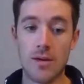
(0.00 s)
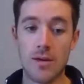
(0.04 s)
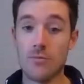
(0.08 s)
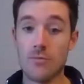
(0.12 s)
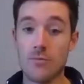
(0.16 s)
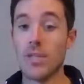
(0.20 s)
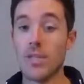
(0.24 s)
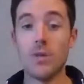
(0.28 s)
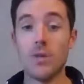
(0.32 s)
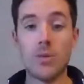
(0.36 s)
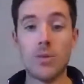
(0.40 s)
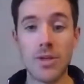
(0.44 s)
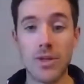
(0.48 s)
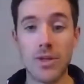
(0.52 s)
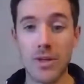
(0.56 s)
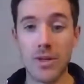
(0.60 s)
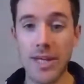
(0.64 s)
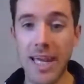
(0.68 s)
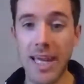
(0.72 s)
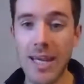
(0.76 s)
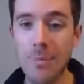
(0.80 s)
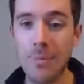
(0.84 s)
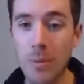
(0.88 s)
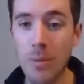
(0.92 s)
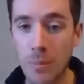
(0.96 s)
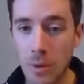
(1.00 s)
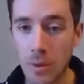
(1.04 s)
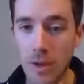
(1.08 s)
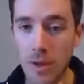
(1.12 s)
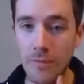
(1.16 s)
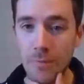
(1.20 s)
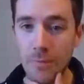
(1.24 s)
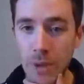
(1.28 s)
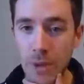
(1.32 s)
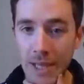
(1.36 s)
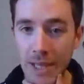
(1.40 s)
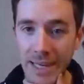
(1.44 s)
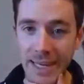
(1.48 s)
really where they're capable
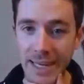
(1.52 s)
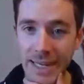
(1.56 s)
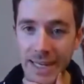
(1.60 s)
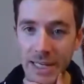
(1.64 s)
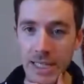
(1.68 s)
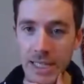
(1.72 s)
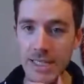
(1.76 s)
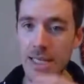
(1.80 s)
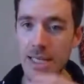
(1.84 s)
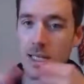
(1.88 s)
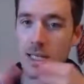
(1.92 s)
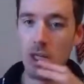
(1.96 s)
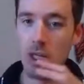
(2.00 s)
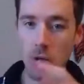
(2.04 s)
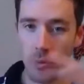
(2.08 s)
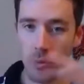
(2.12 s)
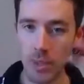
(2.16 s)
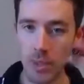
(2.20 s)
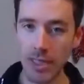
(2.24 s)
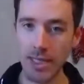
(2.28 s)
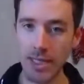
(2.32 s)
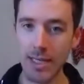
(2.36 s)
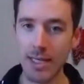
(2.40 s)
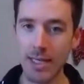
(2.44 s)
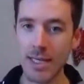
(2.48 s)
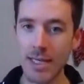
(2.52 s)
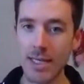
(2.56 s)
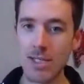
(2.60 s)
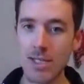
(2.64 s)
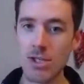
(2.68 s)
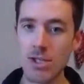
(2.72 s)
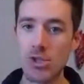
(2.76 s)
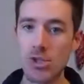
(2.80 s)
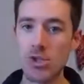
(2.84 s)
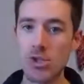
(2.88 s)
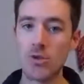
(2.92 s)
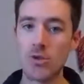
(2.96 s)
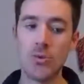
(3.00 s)
of playing? Because I know we can get
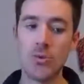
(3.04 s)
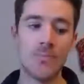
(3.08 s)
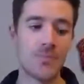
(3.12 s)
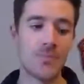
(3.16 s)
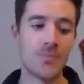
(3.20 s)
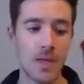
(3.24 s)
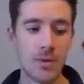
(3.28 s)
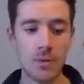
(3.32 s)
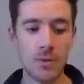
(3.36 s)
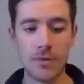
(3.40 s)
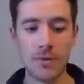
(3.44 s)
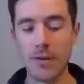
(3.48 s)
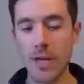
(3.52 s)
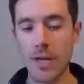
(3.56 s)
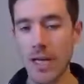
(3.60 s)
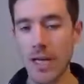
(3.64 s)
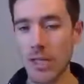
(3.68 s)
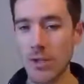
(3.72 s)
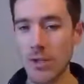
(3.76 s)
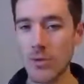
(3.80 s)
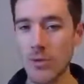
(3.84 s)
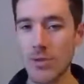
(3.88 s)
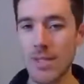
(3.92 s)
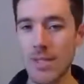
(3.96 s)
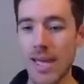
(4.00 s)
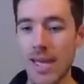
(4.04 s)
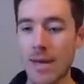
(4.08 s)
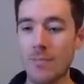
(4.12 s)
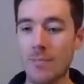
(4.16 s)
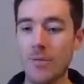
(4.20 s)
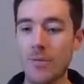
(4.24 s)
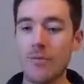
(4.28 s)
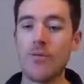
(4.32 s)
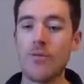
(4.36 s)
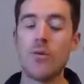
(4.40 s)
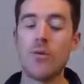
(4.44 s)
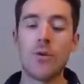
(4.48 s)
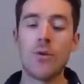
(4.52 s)
into, and we've kind of used that
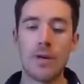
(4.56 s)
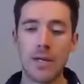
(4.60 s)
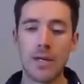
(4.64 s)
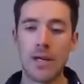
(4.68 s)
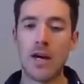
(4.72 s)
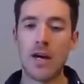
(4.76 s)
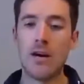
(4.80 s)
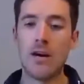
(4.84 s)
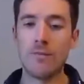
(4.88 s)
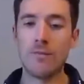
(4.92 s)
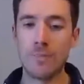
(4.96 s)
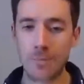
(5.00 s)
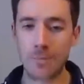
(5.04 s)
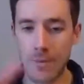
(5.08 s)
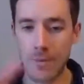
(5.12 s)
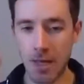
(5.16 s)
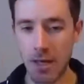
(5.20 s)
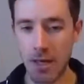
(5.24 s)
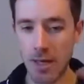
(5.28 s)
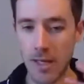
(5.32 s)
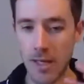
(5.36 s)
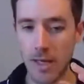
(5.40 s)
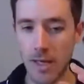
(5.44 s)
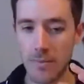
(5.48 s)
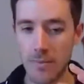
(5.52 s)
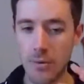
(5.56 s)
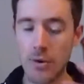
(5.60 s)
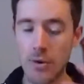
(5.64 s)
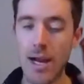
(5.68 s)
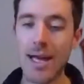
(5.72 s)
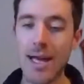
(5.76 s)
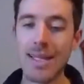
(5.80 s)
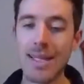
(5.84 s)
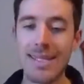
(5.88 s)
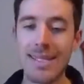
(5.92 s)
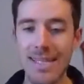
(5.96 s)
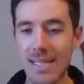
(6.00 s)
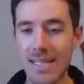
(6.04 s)
before in golf,
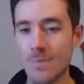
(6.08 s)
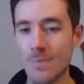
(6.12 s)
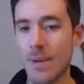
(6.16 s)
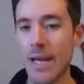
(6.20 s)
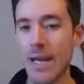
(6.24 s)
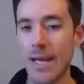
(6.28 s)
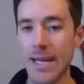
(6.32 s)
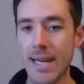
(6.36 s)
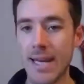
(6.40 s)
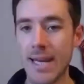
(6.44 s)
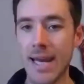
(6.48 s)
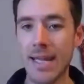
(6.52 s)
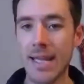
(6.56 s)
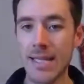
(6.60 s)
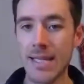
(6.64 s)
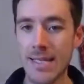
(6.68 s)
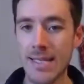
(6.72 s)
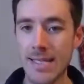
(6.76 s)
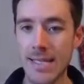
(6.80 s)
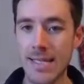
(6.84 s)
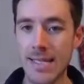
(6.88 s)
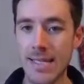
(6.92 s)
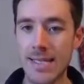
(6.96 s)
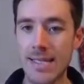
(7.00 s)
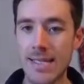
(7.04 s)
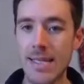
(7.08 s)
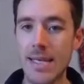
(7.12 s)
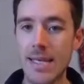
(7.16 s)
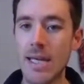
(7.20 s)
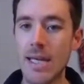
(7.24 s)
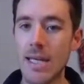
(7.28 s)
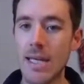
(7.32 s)
paralysis by analysis.